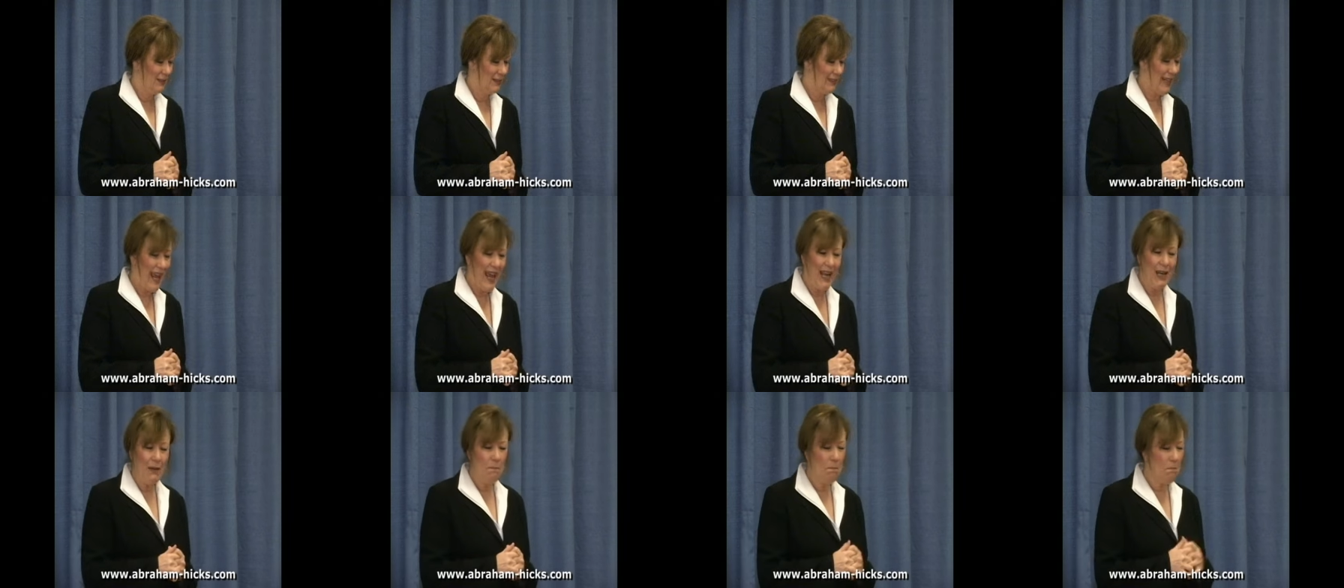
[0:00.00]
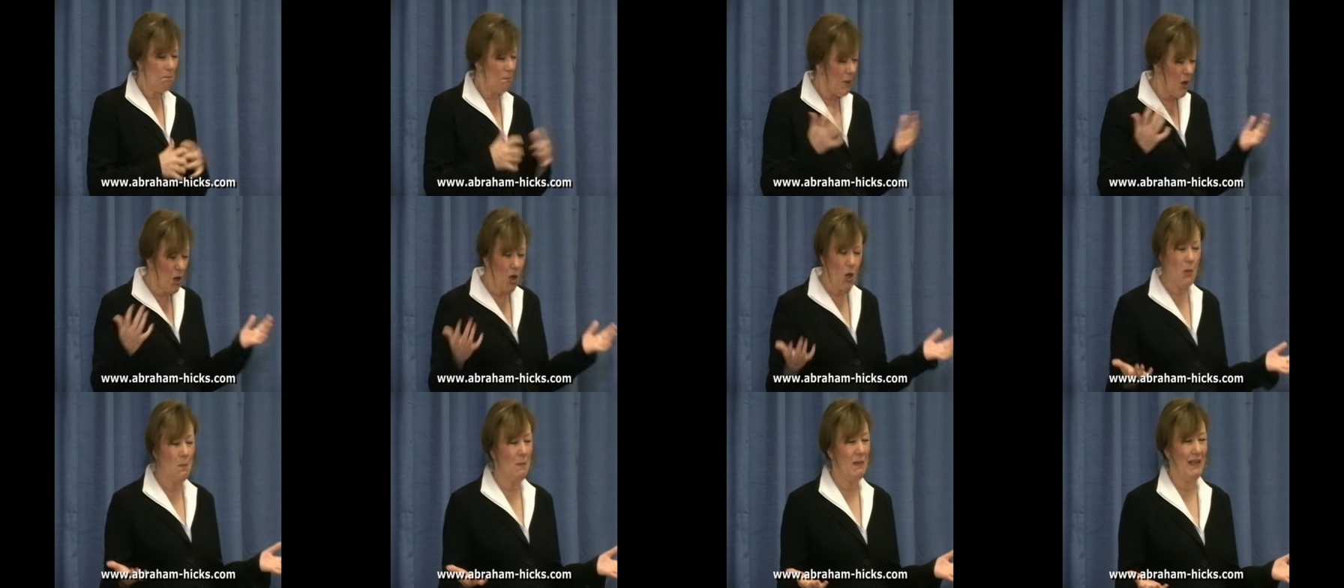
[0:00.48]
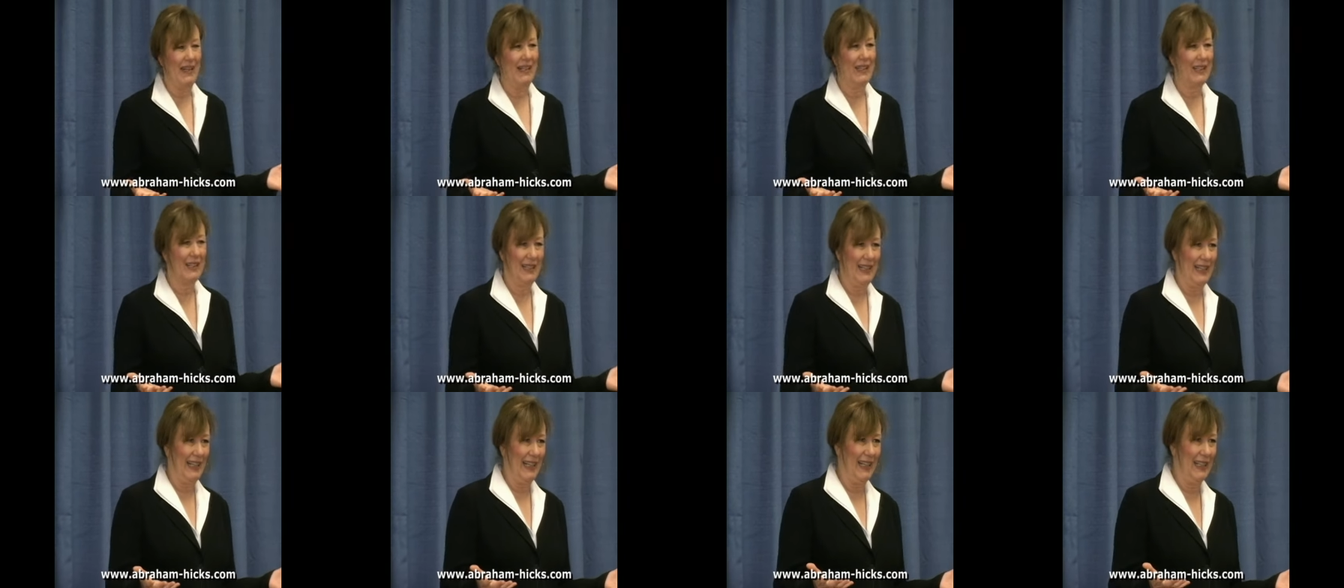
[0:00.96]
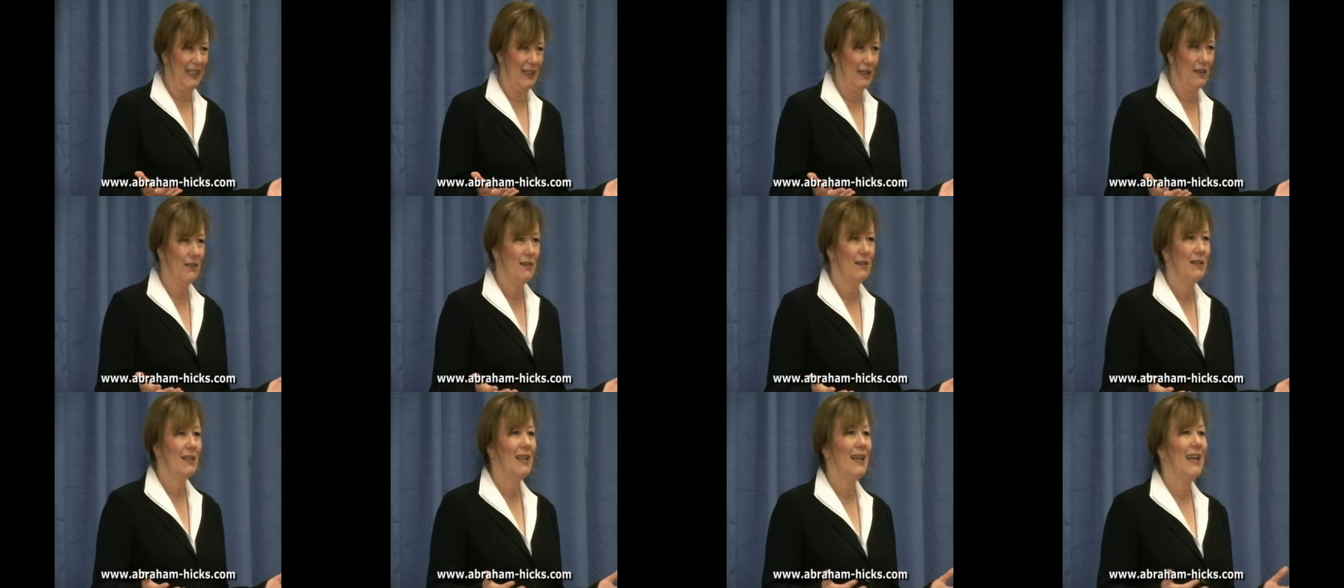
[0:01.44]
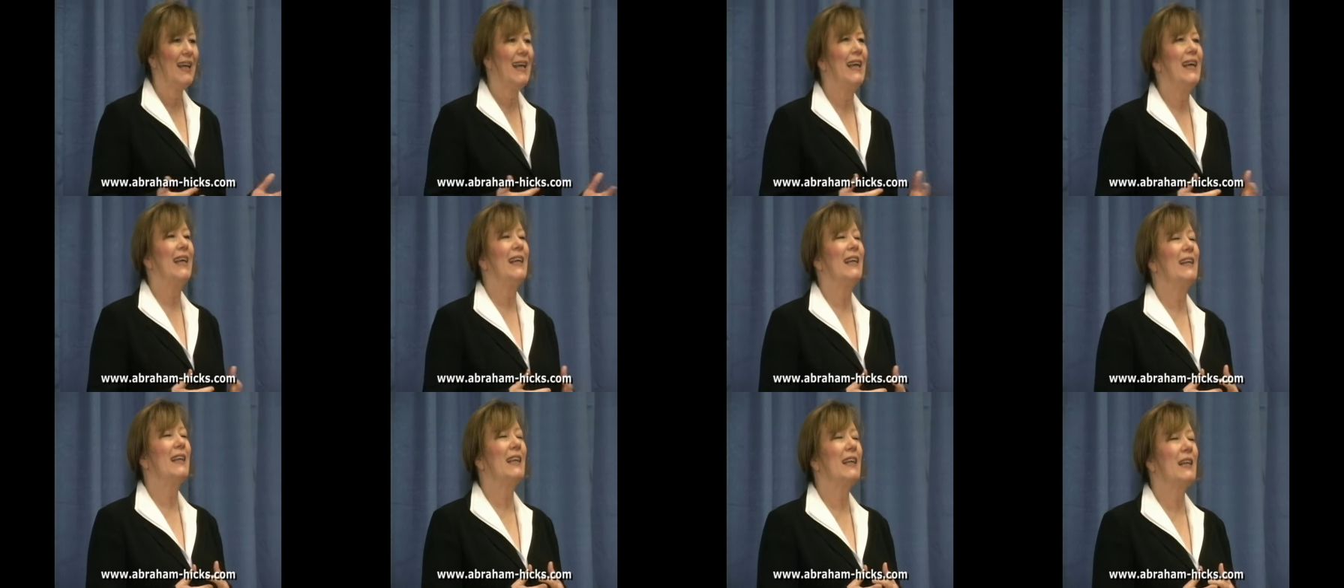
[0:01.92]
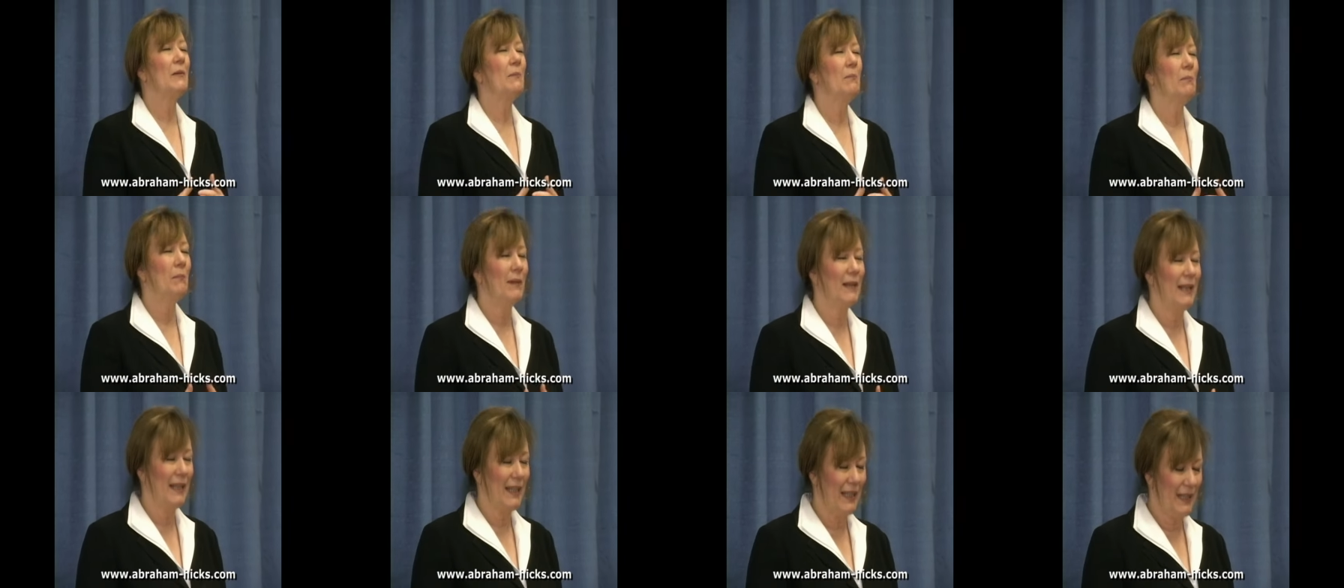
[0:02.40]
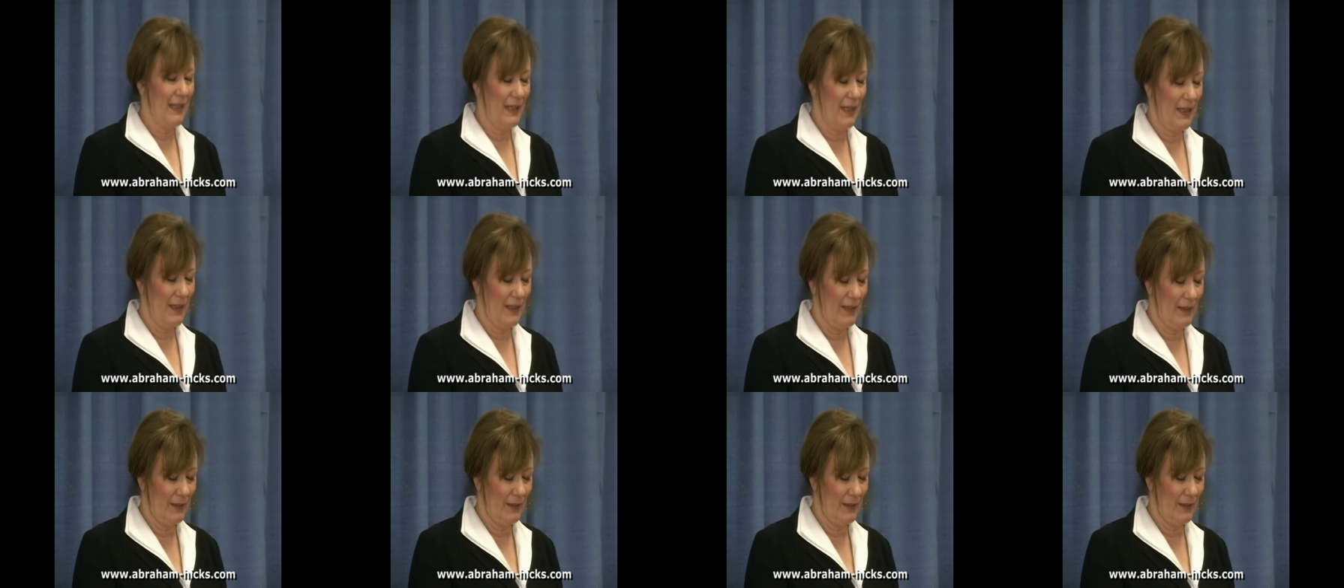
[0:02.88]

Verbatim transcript: and permanently incomplete.